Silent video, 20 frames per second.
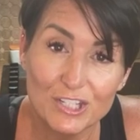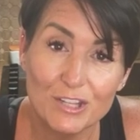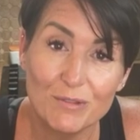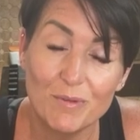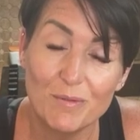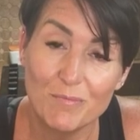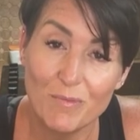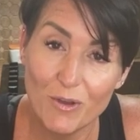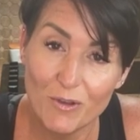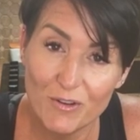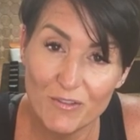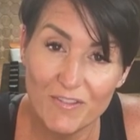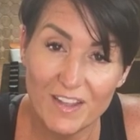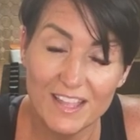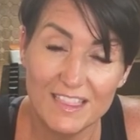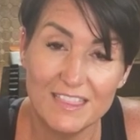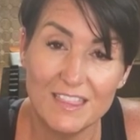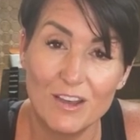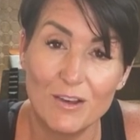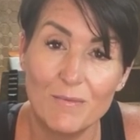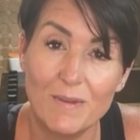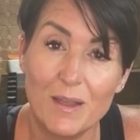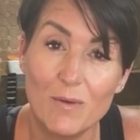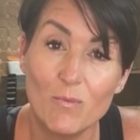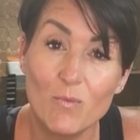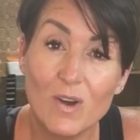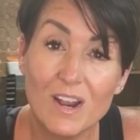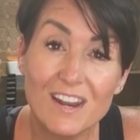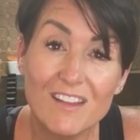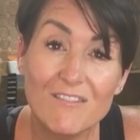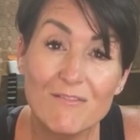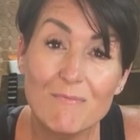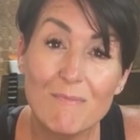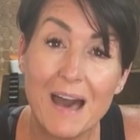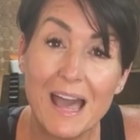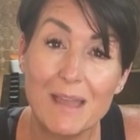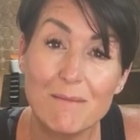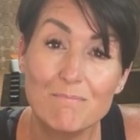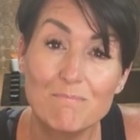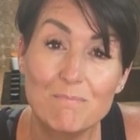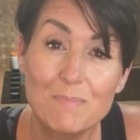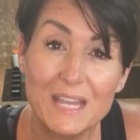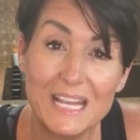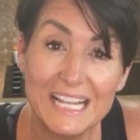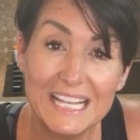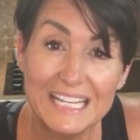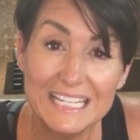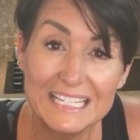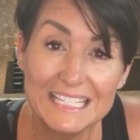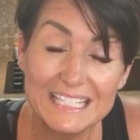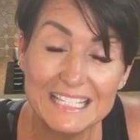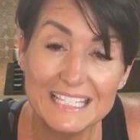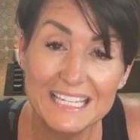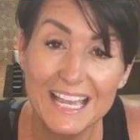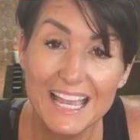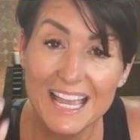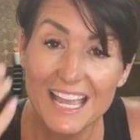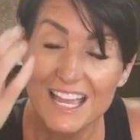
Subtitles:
them and motivate them. And one of my biggest